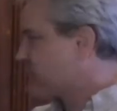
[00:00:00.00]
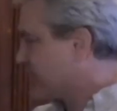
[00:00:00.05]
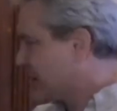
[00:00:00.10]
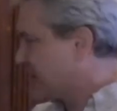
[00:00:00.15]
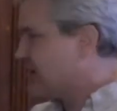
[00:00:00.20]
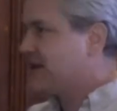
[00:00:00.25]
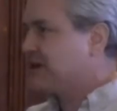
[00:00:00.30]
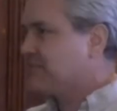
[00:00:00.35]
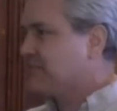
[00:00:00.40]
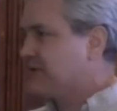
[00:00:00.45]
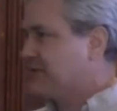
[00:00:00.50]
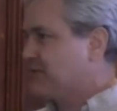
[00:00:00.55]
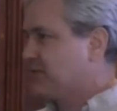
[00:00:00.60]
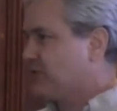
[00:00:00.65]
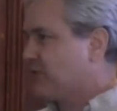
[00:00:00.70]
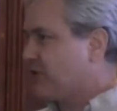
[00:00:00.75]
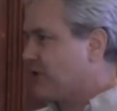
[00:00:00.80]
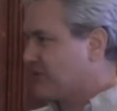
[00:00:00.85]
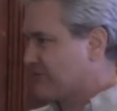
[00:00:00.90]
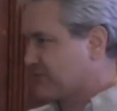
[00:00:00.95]
threatening
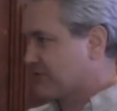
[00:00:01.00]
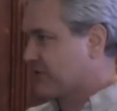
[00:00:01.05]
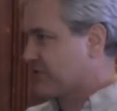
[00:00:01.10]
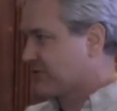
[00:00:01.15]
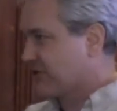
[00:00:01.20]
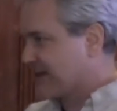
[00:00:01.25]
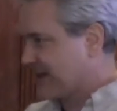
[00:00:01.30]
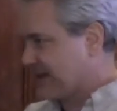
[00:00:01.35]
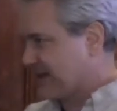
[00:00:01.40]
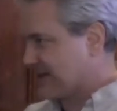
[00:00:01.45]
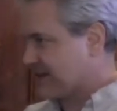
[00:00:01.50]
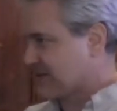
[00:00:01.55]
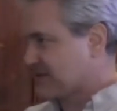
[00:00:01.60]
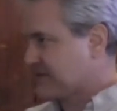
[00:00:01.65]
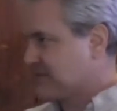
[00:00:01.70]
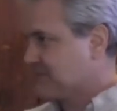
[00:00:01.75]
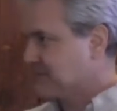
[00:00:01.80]
people off their land.